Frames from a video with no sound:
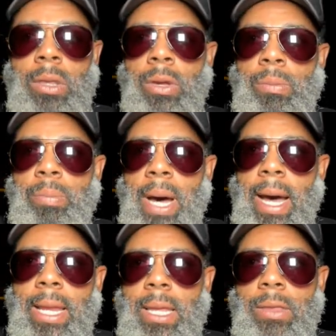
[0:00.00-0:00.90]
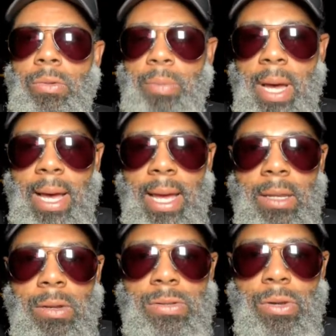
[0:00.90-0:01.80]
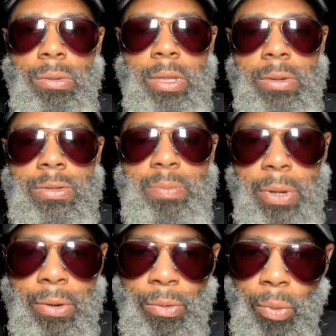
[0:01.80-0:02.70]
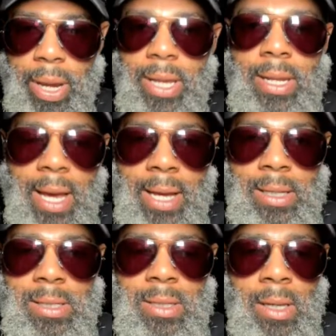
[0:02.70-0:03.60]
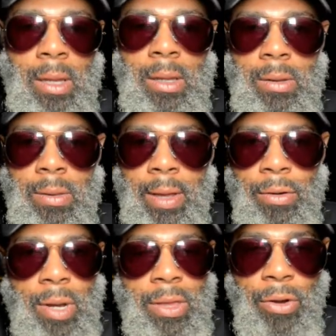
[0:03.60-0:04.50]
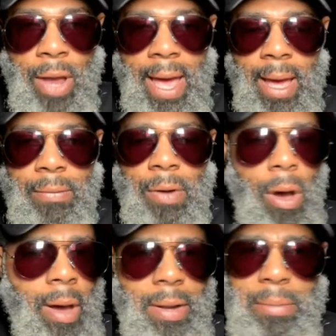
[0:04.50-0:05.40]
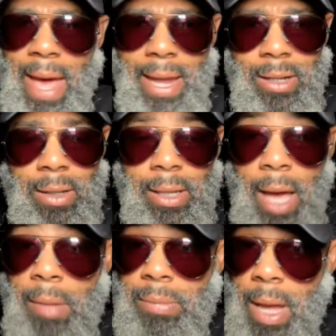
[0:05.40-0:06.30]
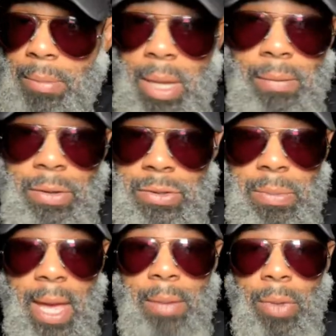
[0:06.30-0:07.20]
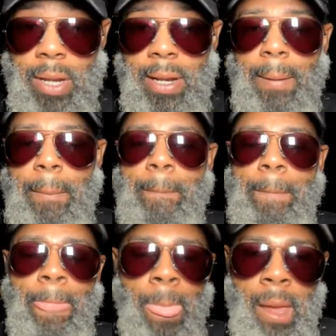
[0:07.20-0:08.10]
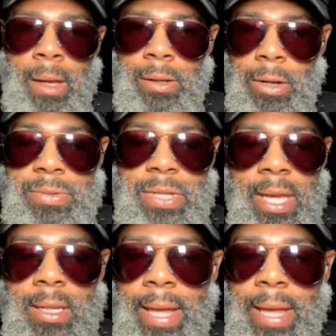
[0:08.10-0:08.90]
Their body, their mind, their soul, and their spirit recognize their other half automatically. I'm giving you some game right now. You know what I'm saying?